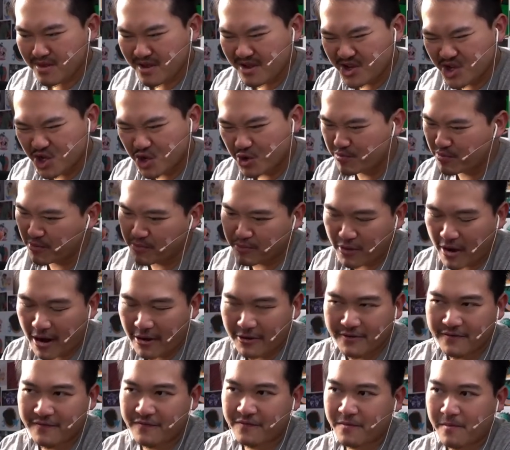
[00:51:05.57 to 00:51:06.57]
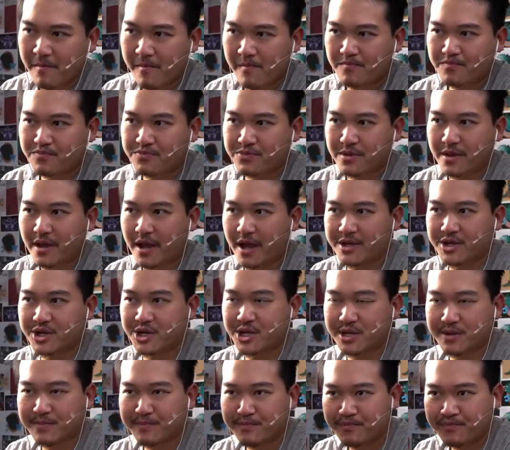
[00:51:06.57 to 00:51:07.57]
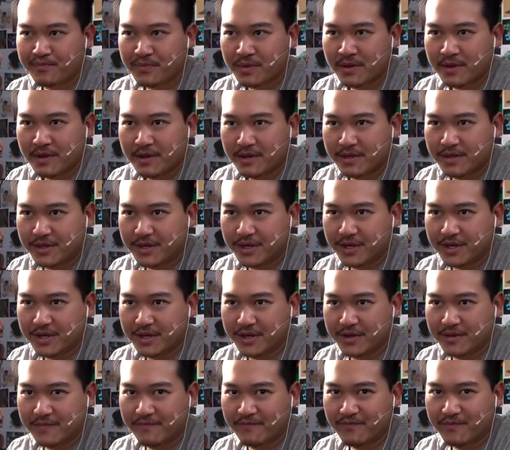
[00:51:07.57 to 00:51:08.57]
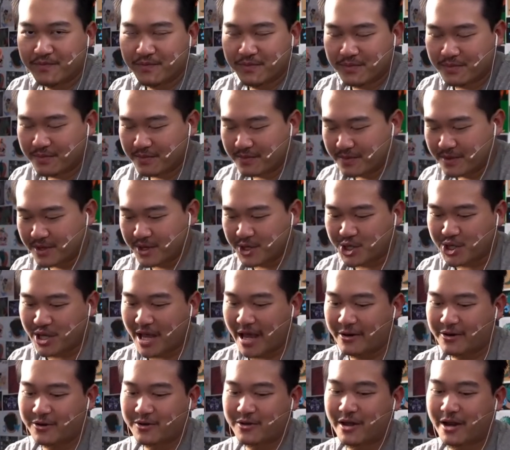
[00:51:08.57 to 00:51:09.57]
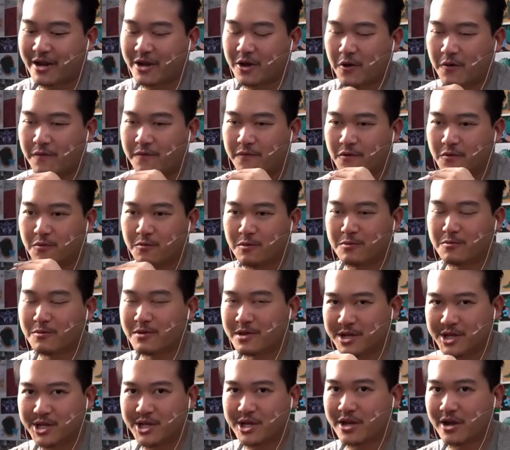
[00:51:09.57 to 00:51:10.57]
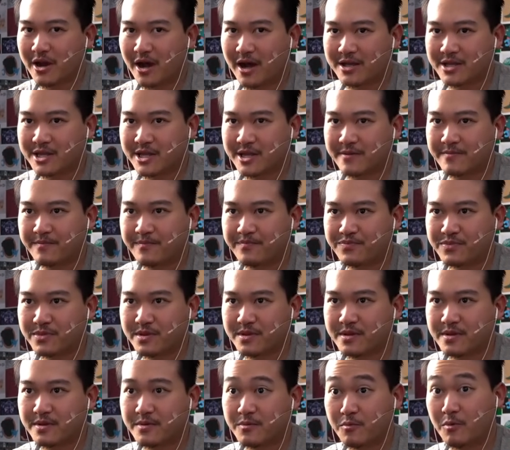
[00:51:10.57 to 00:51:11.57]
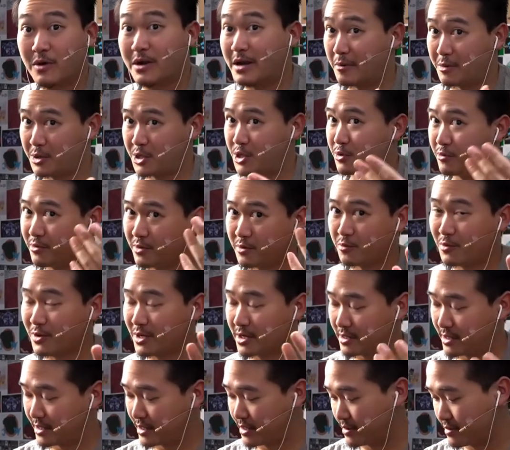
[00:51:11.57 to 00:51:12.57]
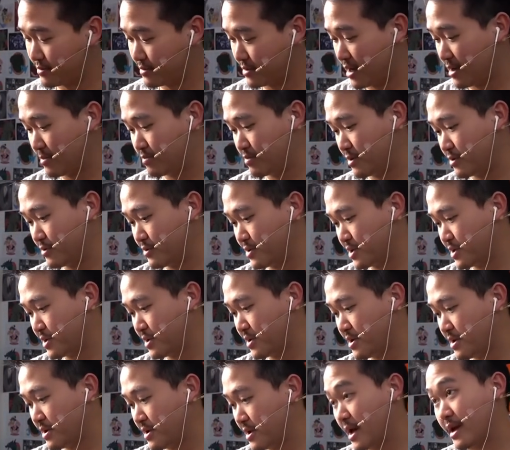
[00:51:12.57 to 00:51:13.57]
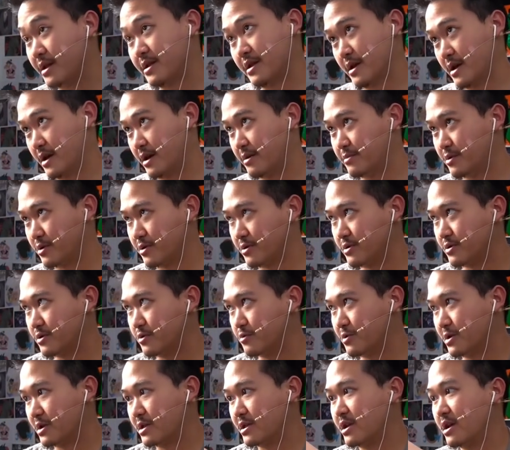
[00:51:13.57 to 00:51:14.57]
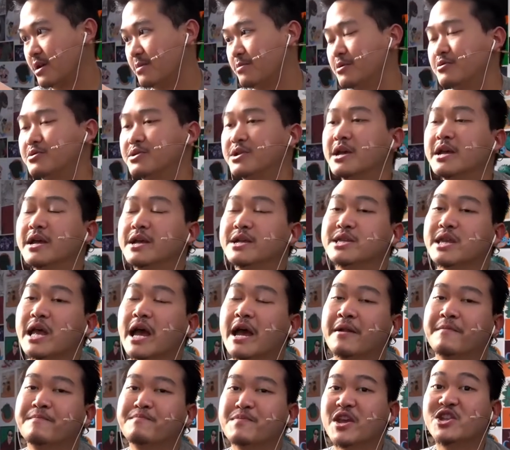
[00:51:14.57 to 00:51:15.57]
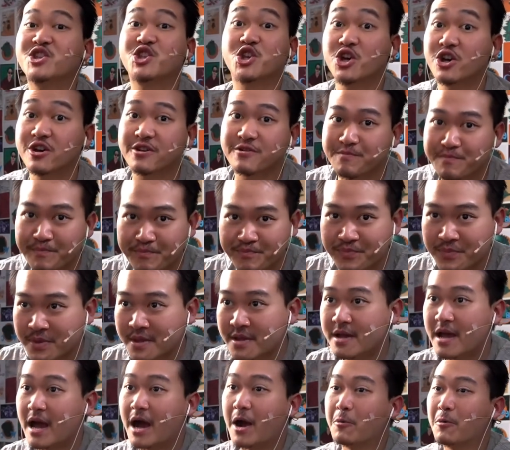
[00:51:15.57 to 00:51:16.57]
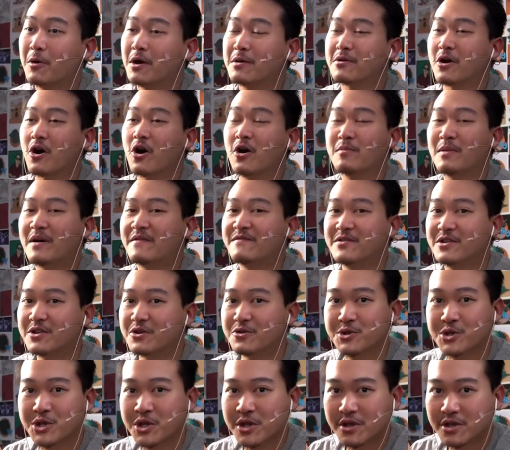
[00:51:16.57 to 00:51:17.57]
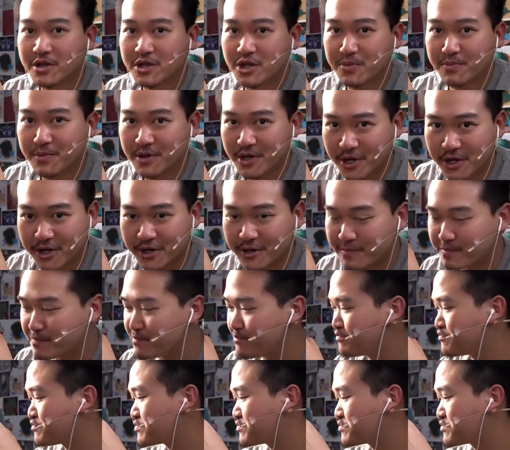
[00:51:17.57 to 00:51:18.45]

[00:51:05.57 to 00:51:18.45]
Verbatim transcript: super proud of. I just... The standard that I go for when releasing content, when I was doing weekly uploads, and I am going to do weekly uploads, is that it's good. I want all my videos to be good.